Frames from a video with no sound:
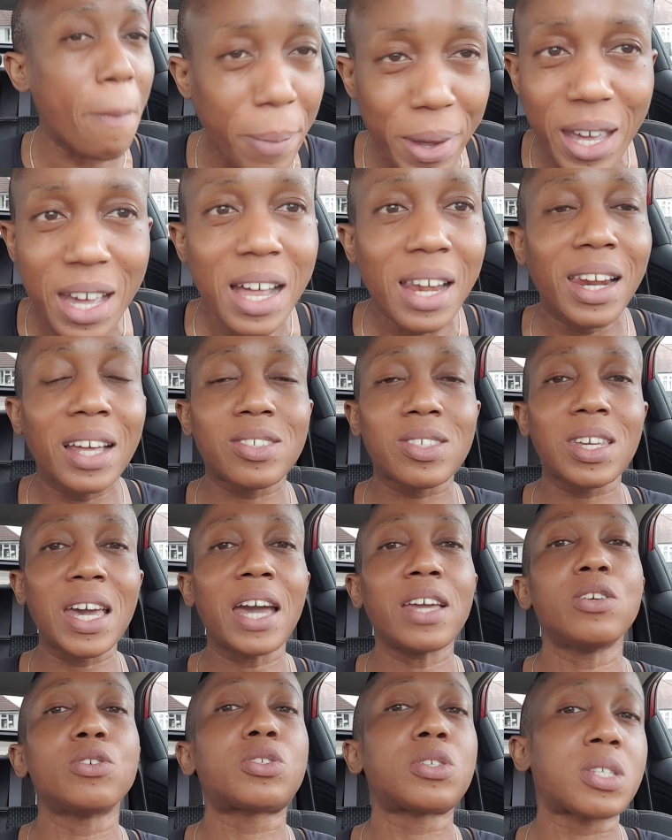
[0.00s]
up. Let's
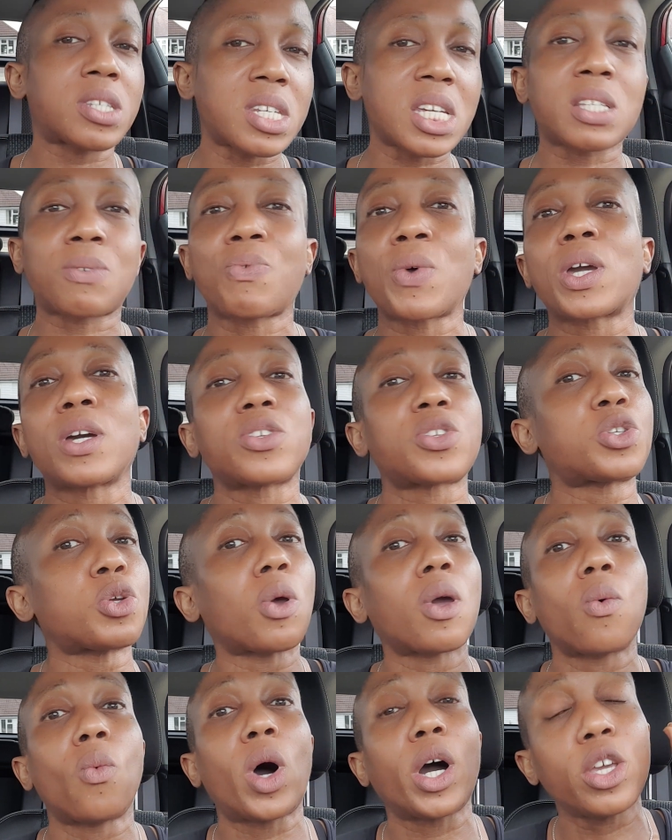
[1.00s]
get you to six figures
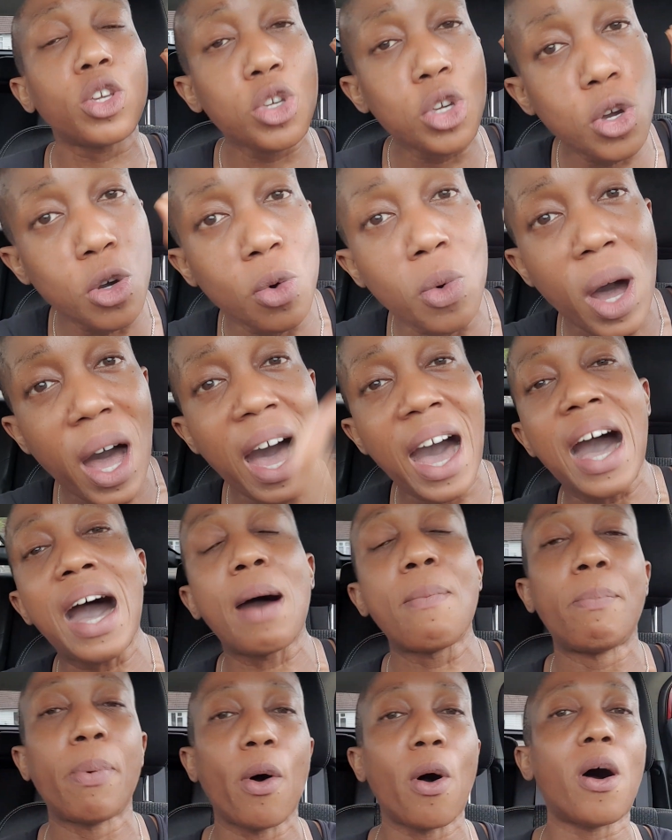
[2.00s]
doing what you
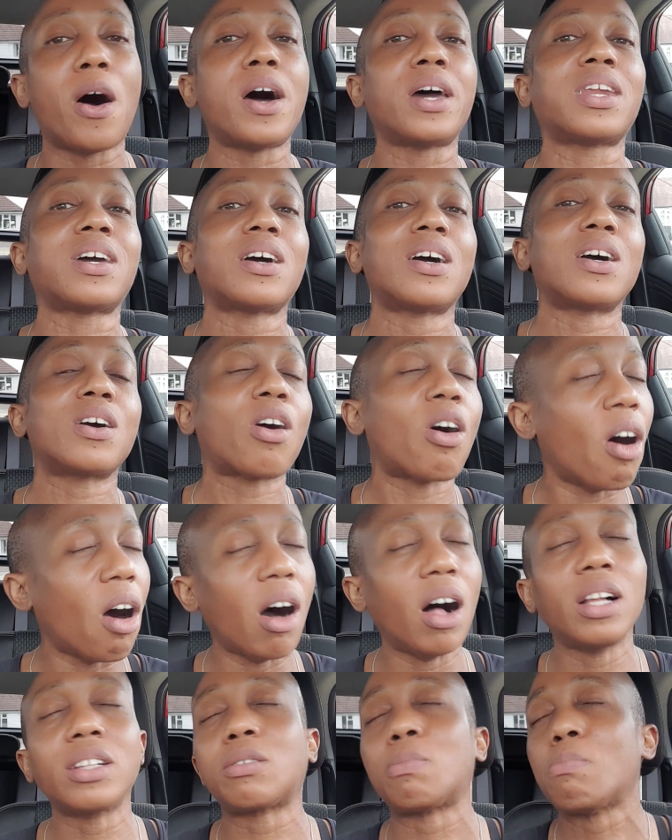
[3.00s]
are born,
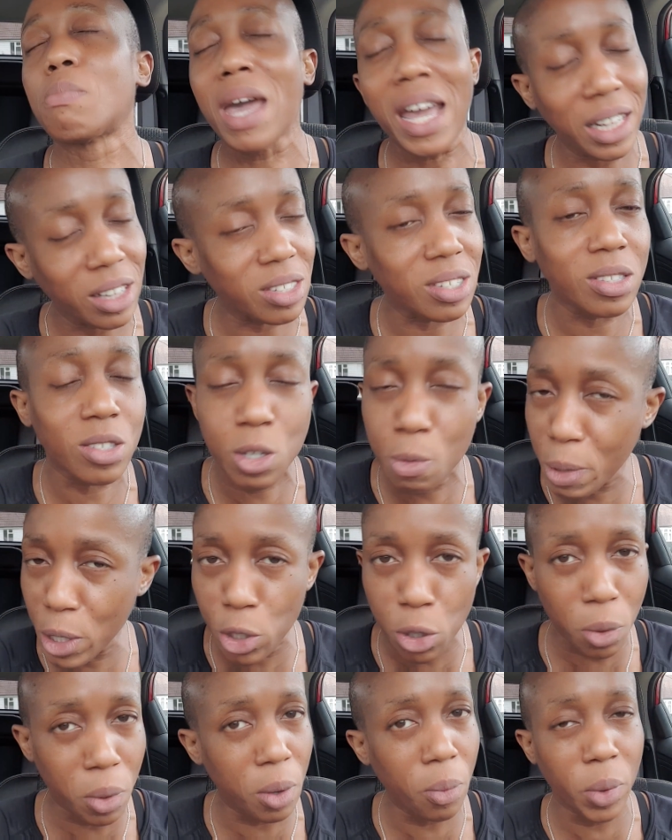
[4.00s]
called, meant to be
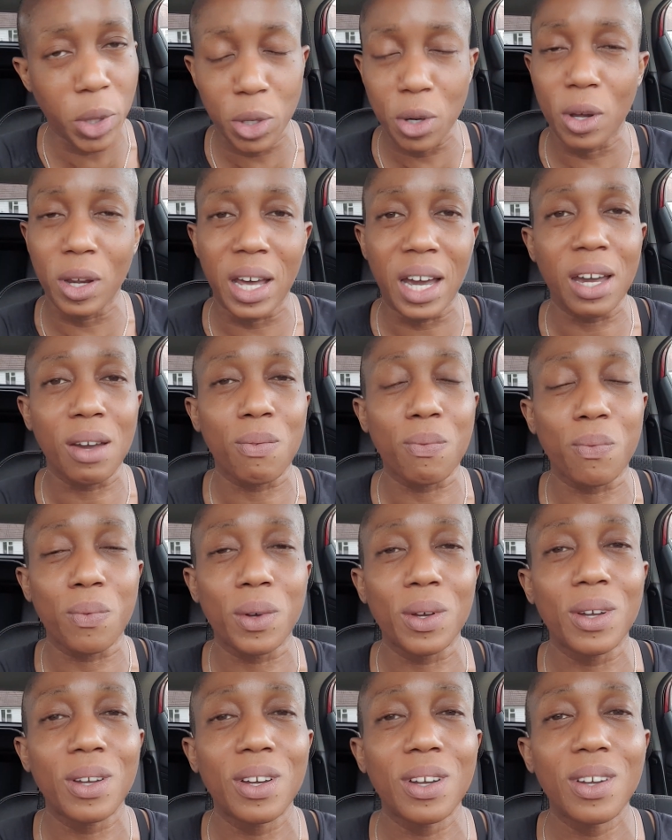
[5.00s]
doing with your
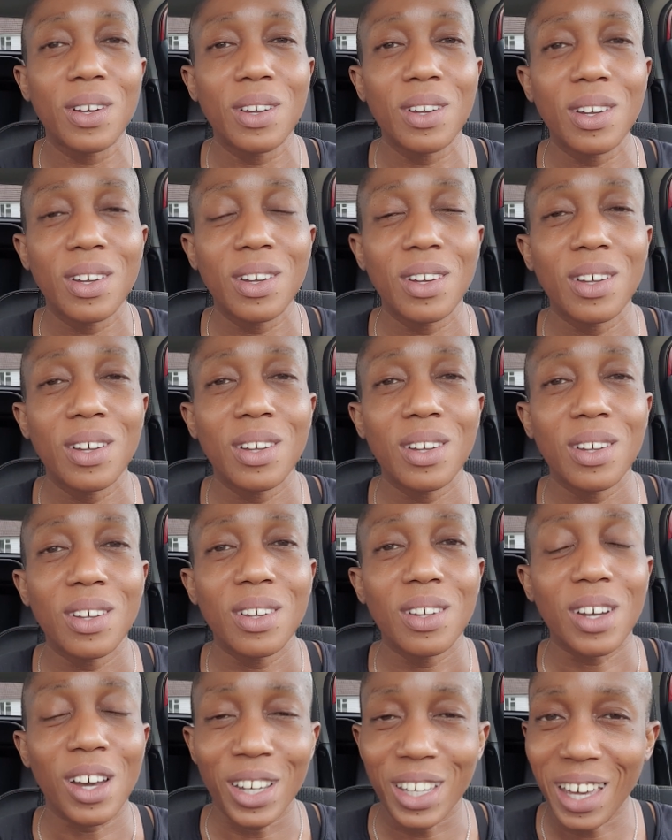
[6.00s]
life.
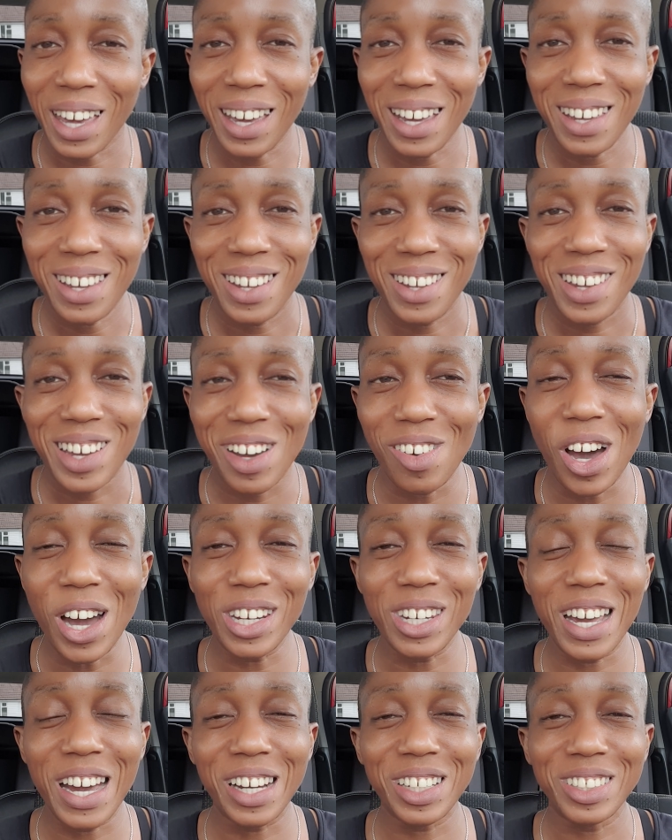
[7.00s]
Okay? Come
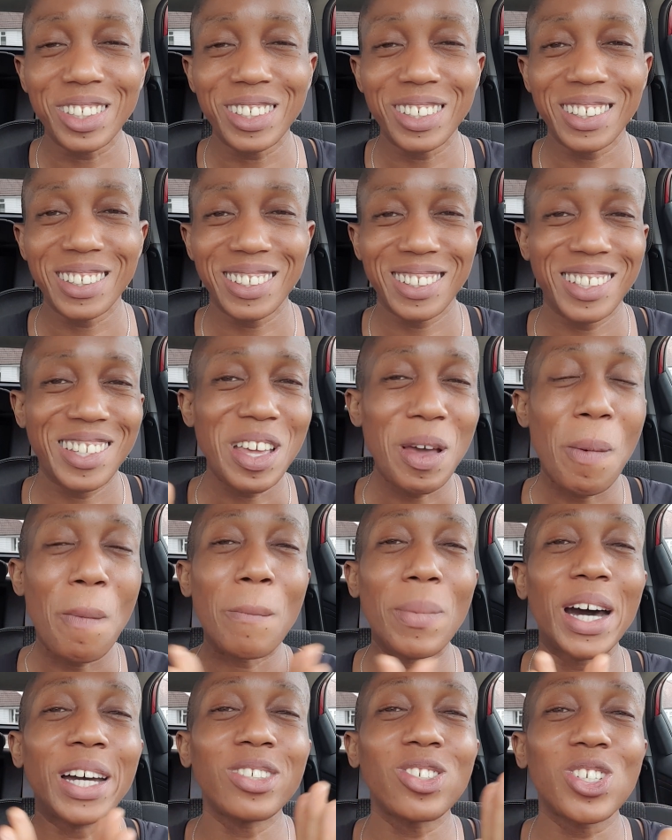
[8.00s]
on now.
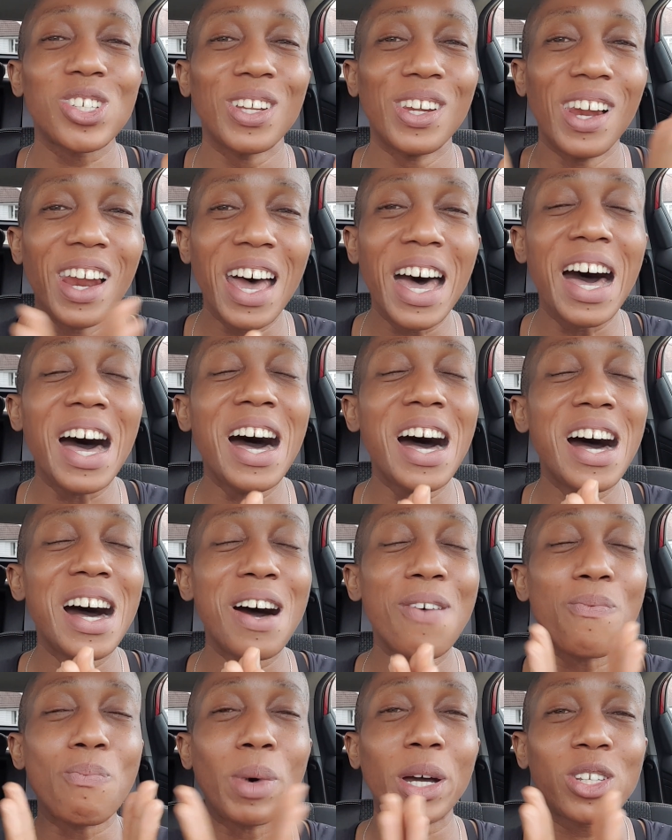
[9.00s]
Much
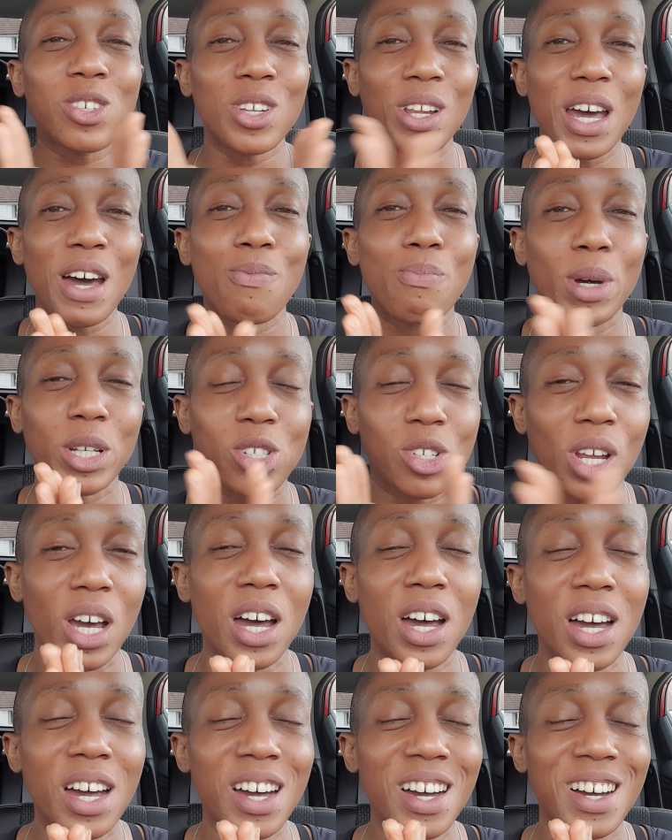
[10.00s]
love, much love, much
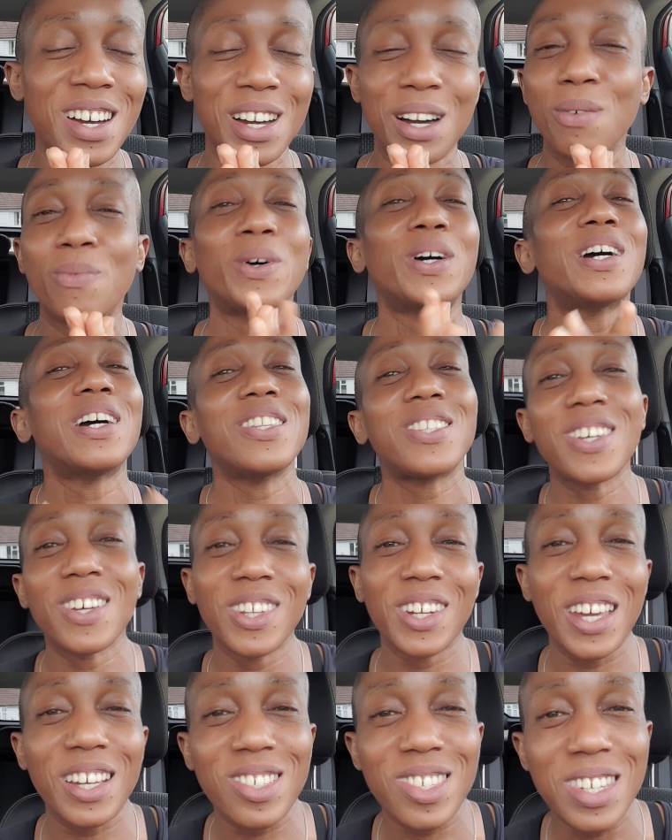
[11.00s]
love. Till
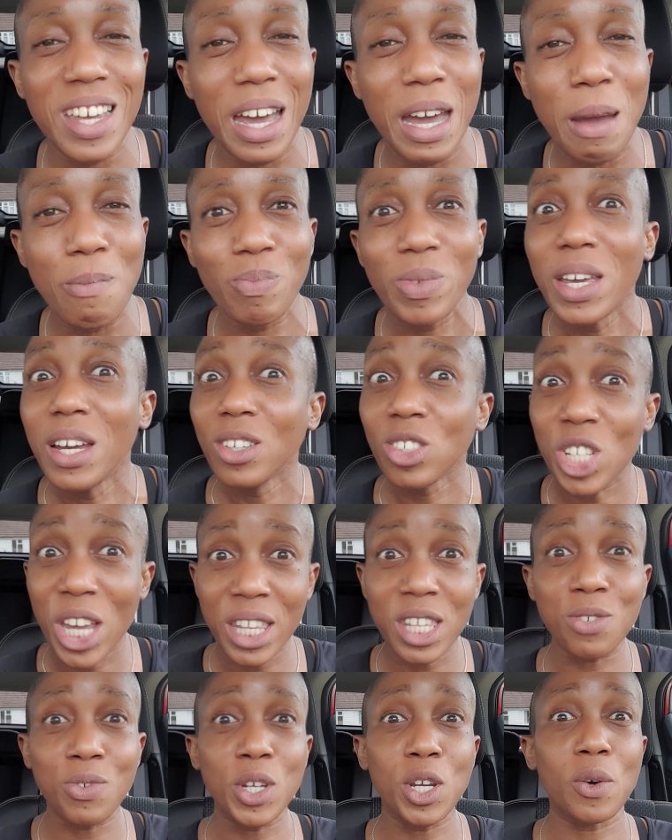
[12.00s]
the next time.
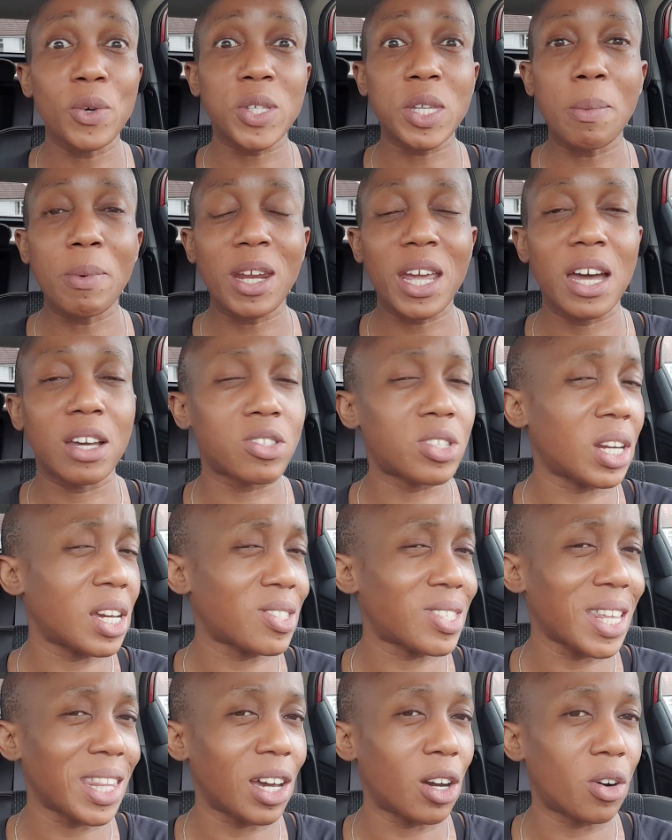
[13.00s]
Share this video with somebody else. Did I
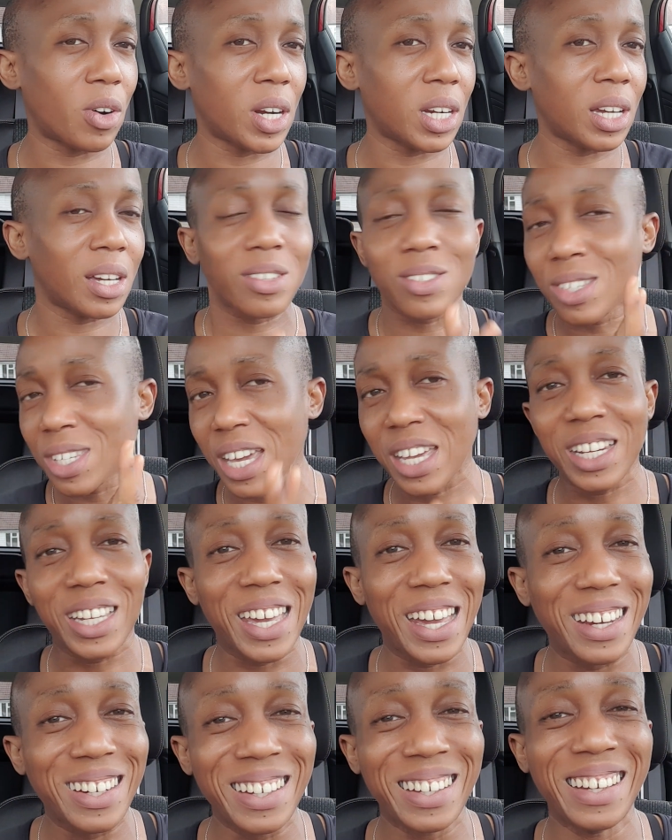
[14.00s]
say that already? Say it
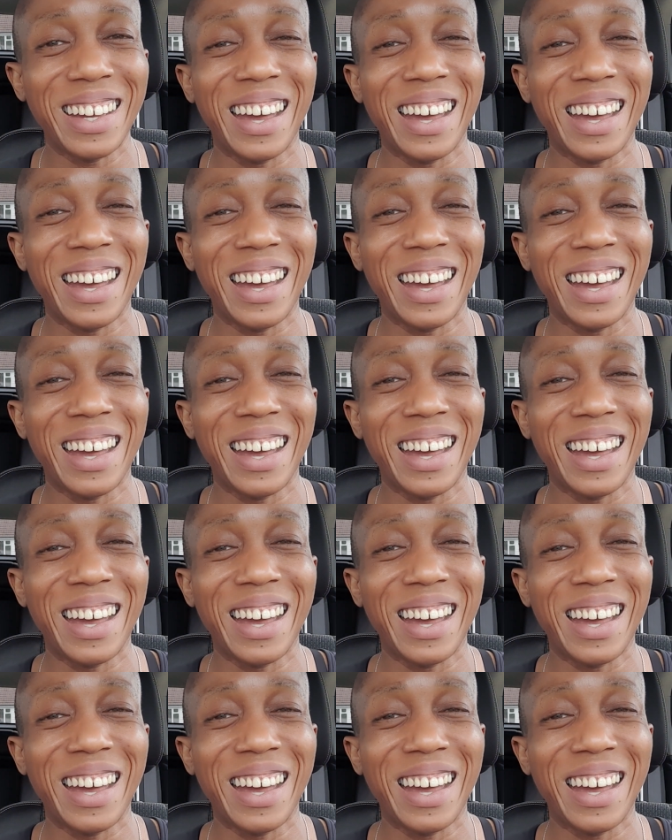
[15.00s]
again.